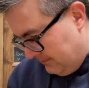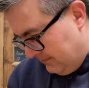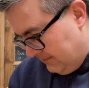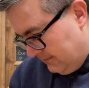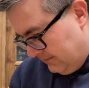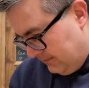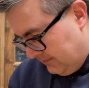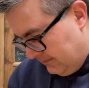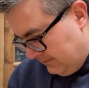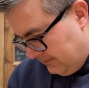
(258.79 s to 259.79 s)

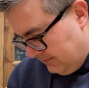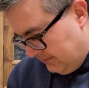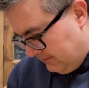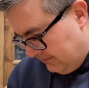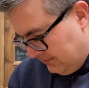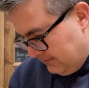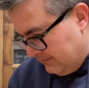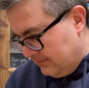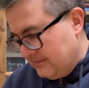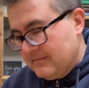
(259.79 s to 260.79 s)

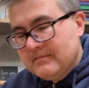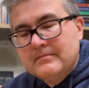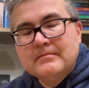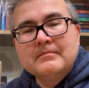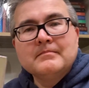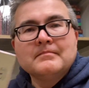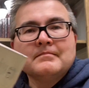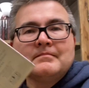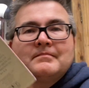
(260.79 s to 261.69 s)
(no one is talking)